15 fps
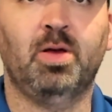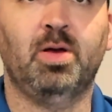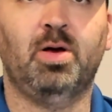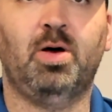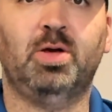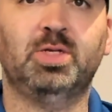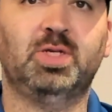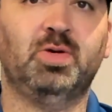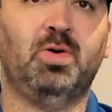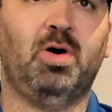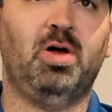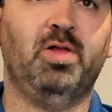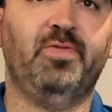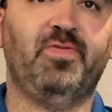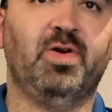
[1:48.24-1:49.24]
Also,
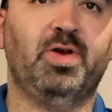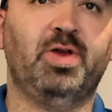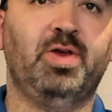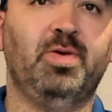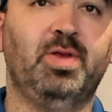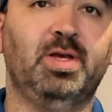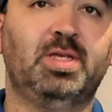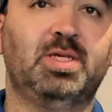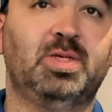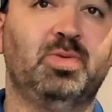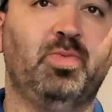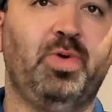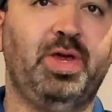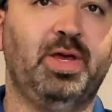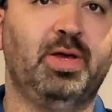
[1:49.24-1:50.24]
all of our units,
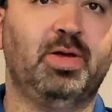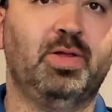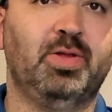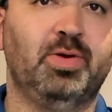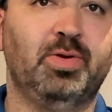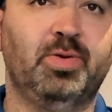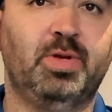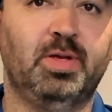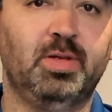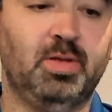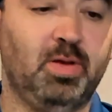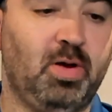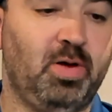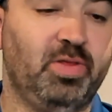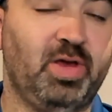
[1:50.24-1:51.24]
we include,
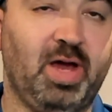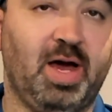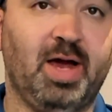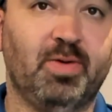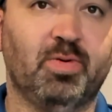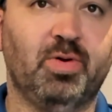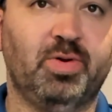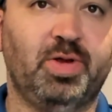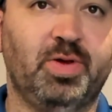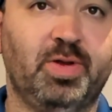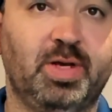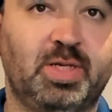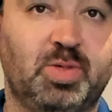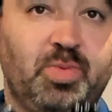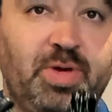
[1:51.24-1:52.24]
all the IROAD
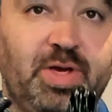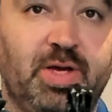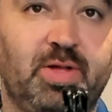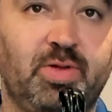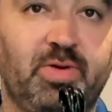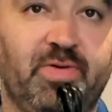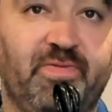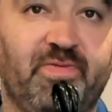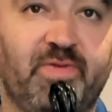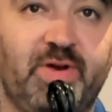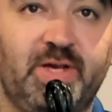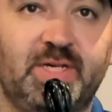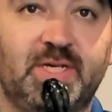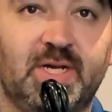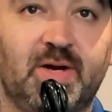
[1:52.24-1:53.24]
units, we include a
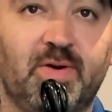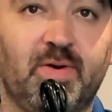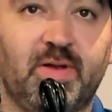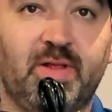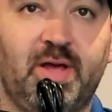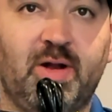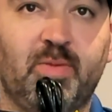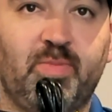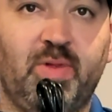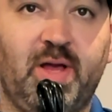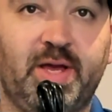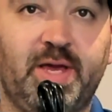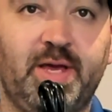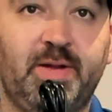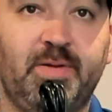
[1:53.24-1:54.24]
free cigarette lighter
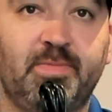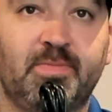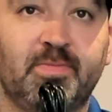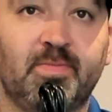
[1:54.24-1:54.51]
plug-in.